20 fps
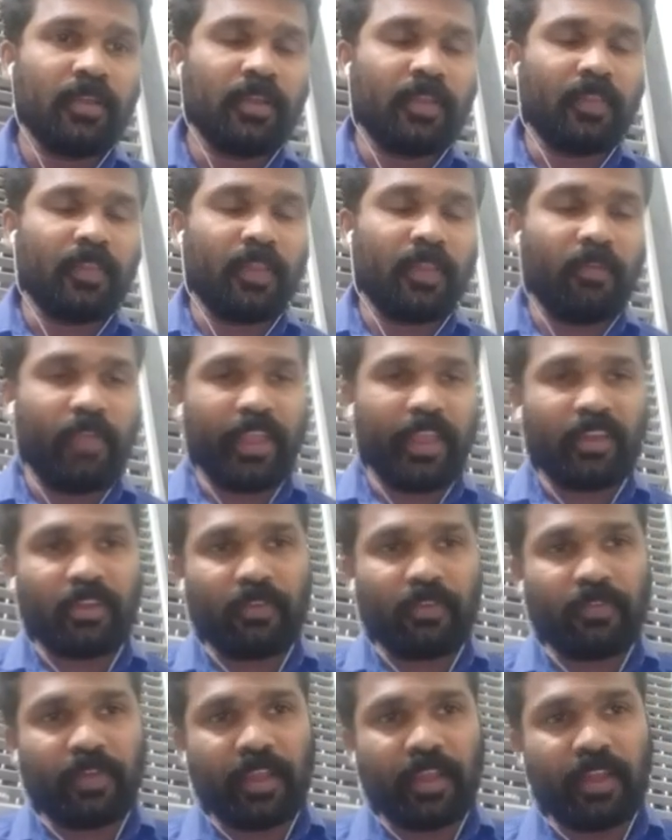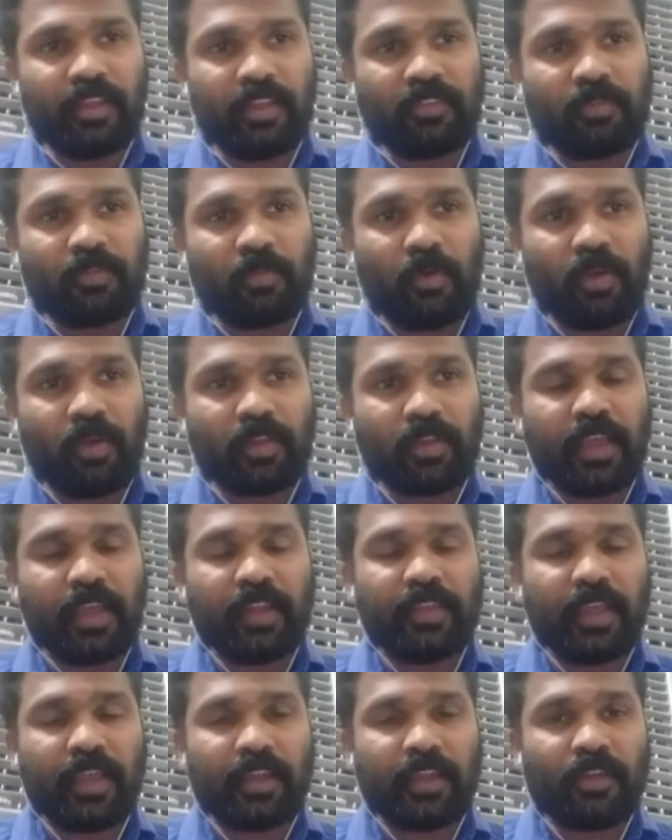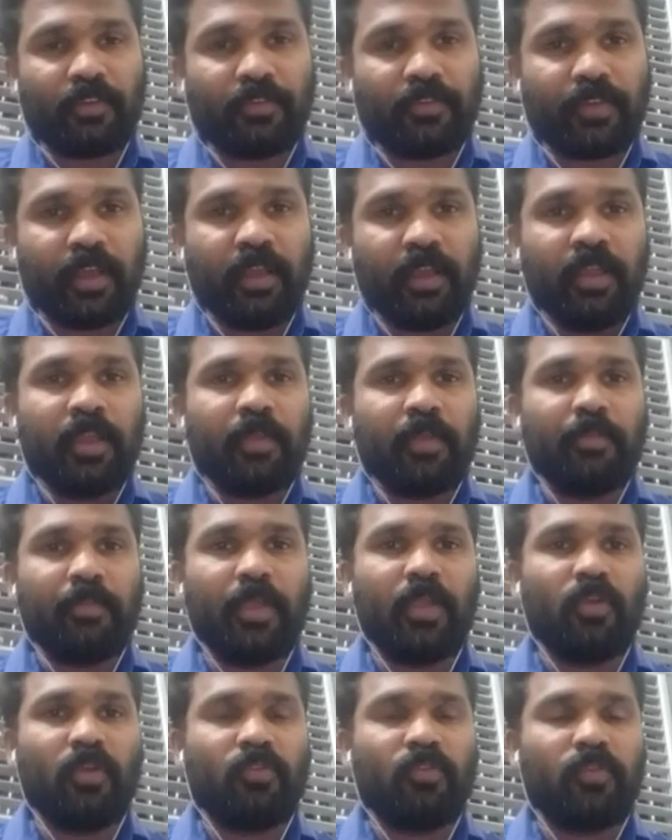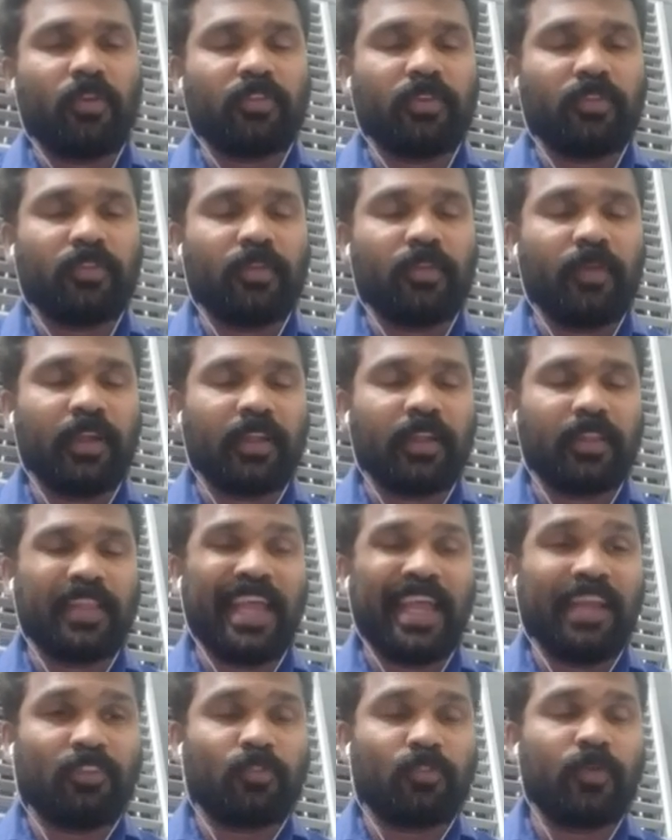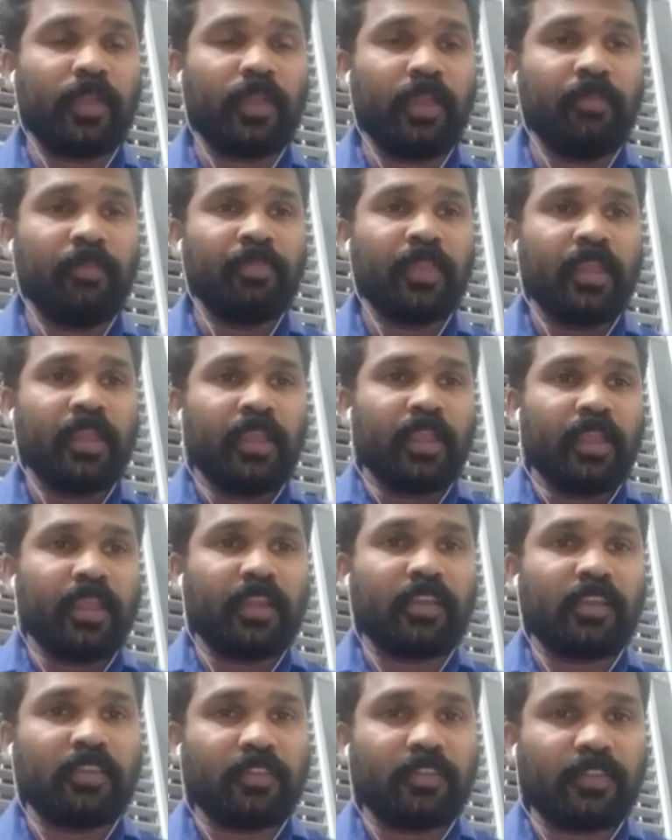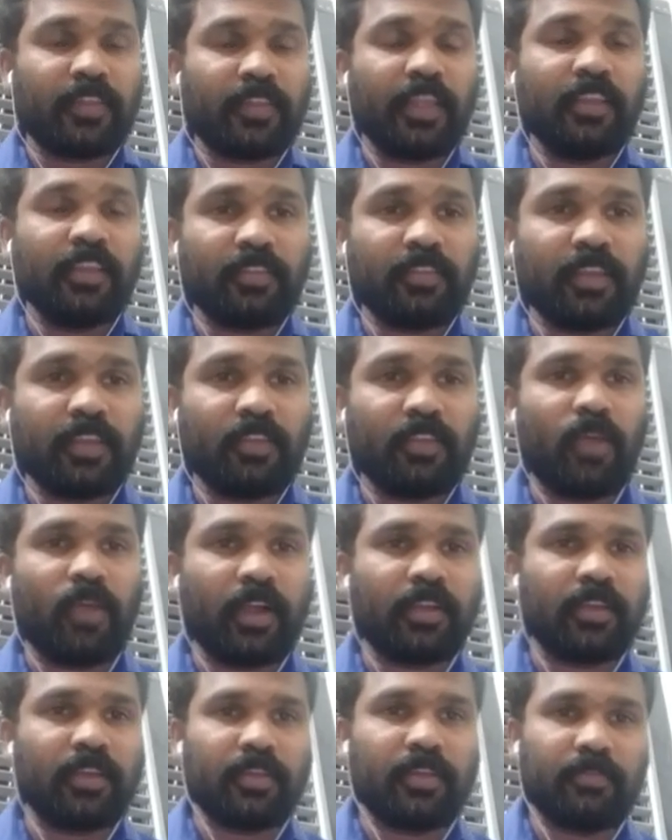The weight of nail is more than that of the buoyant force of the water. That's where it sinks in water.